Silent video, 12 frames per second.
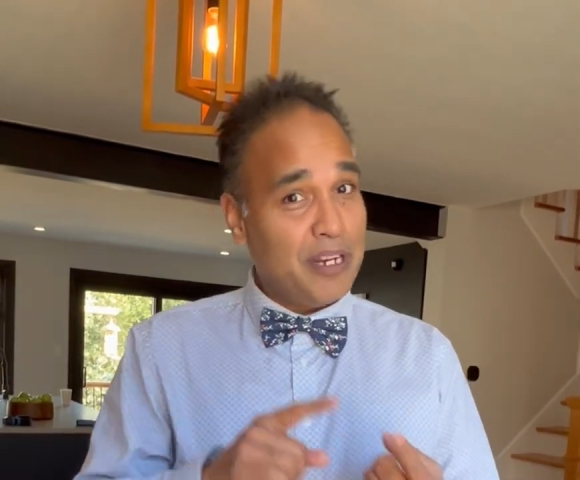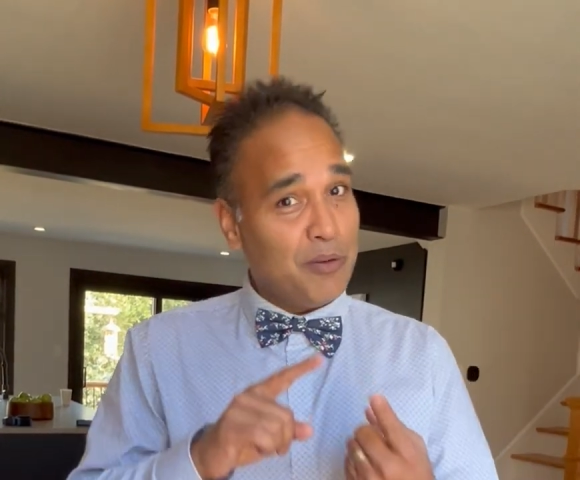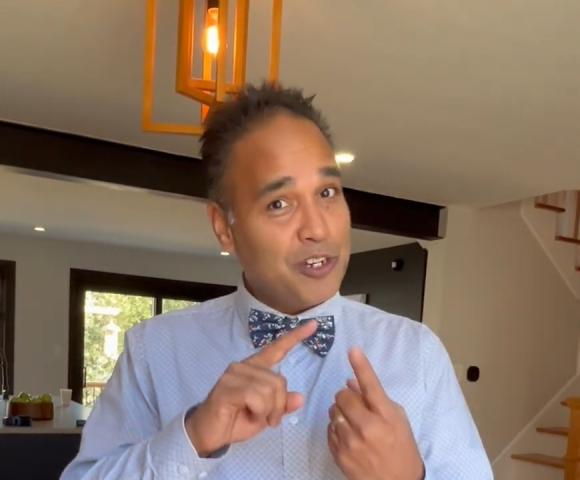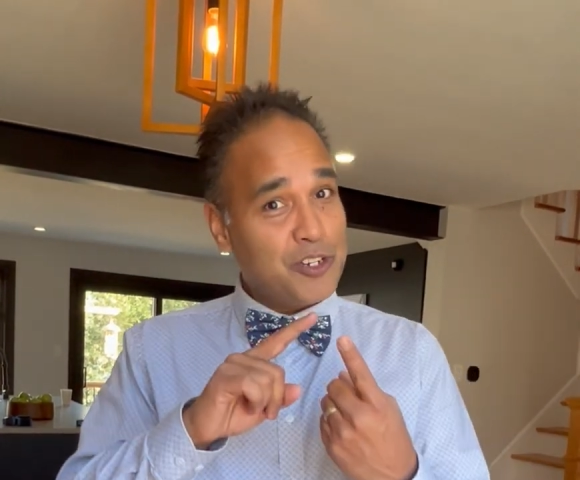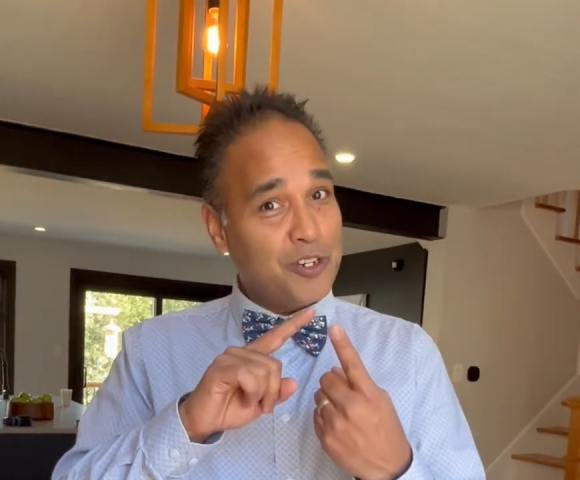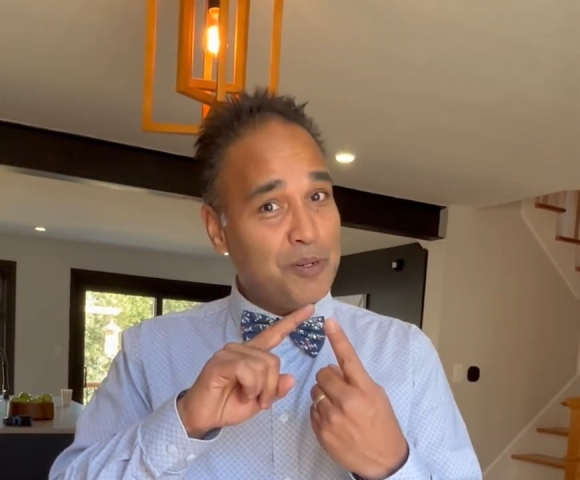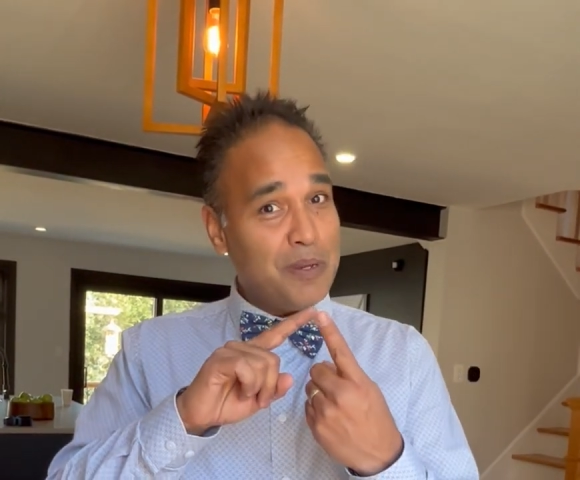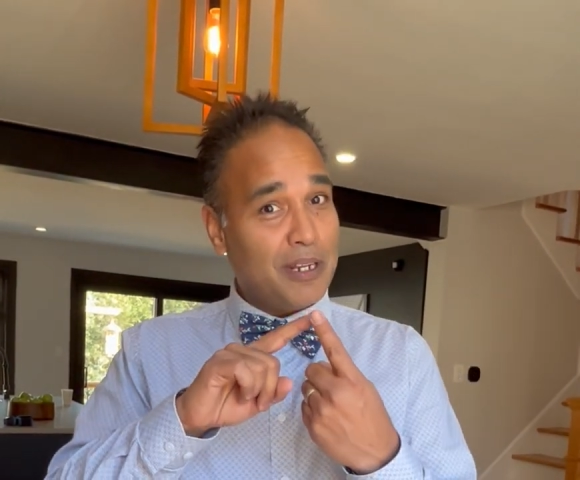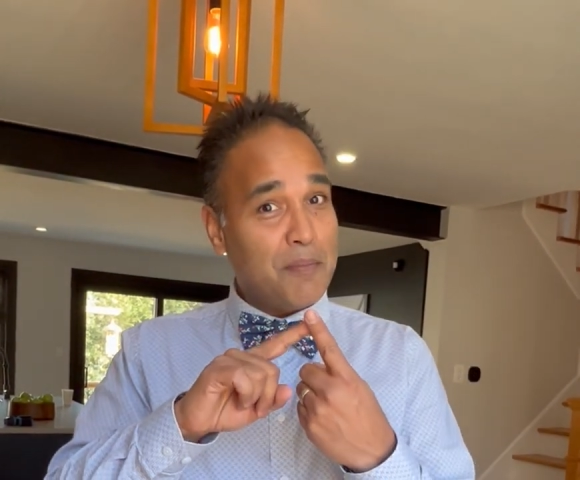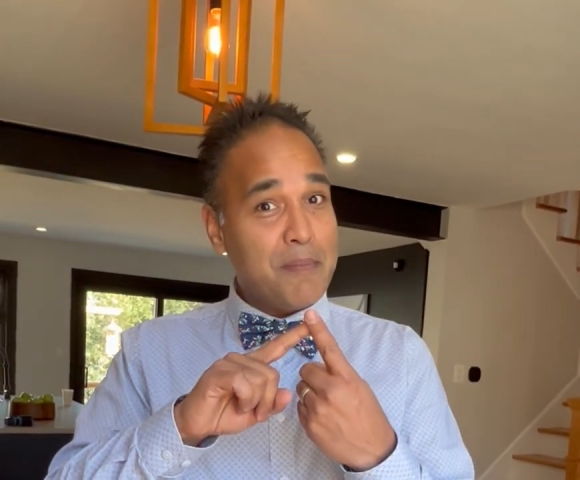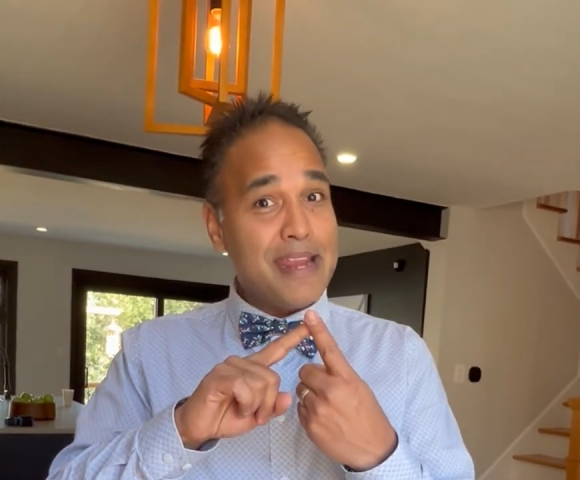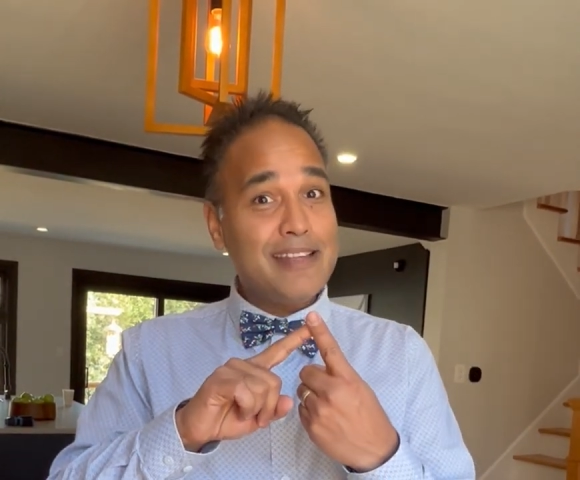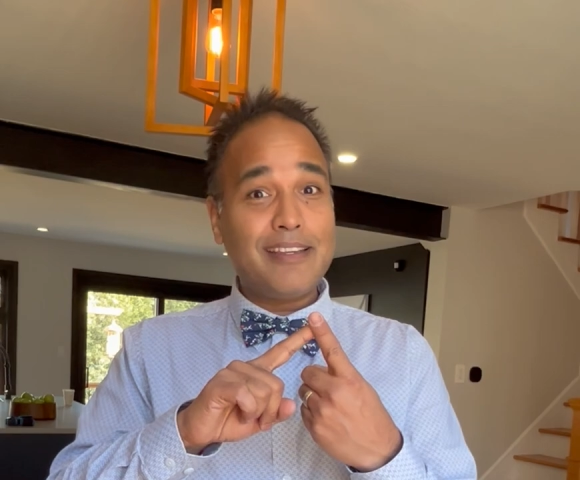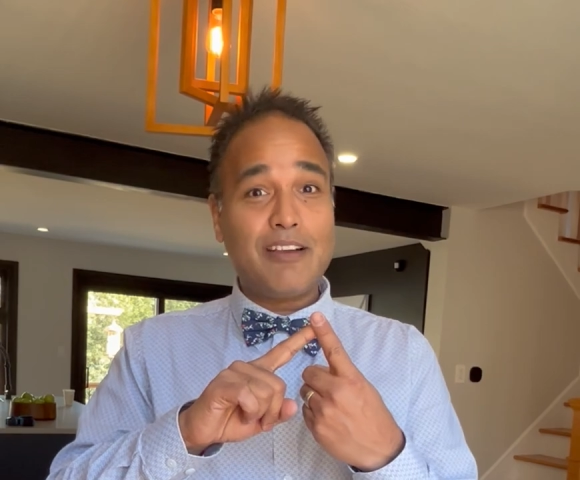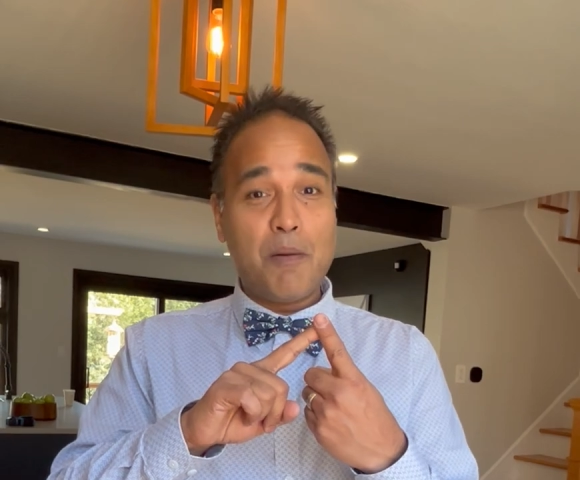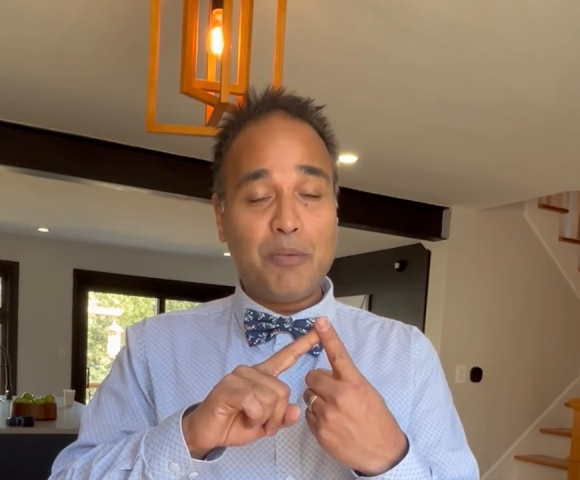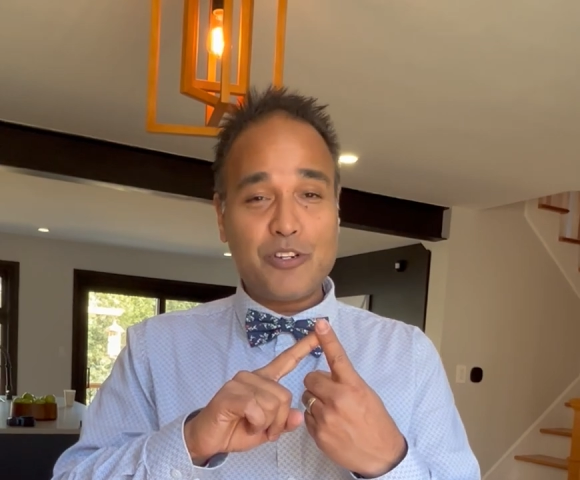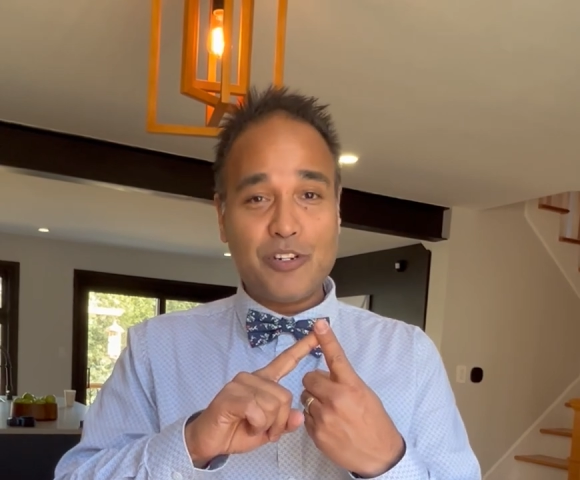which could be an amazing
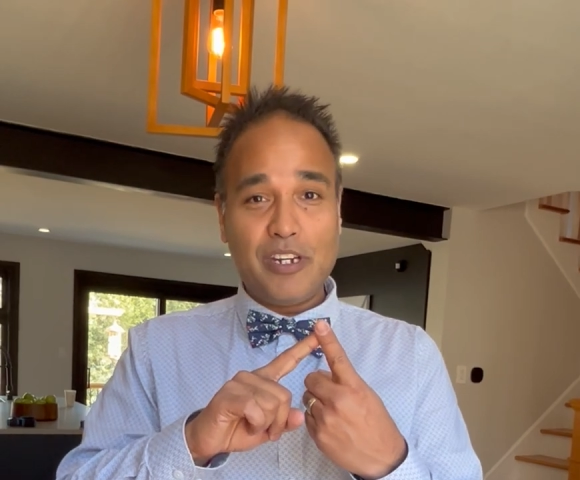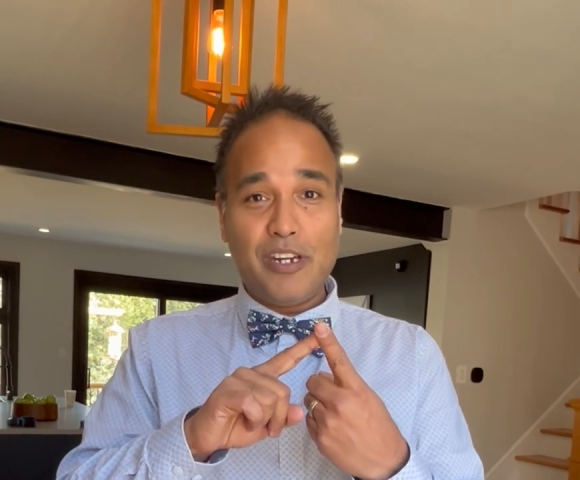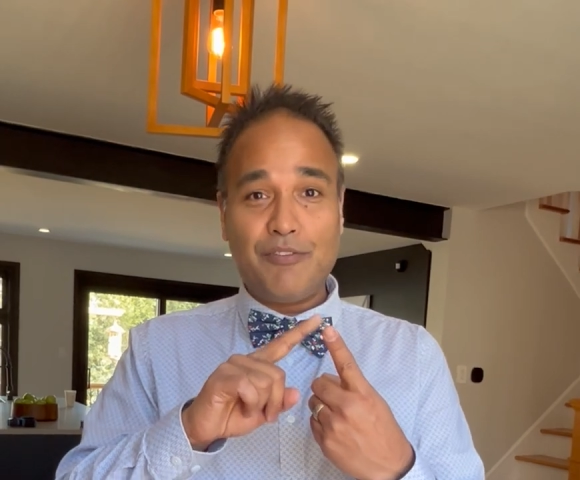opportunity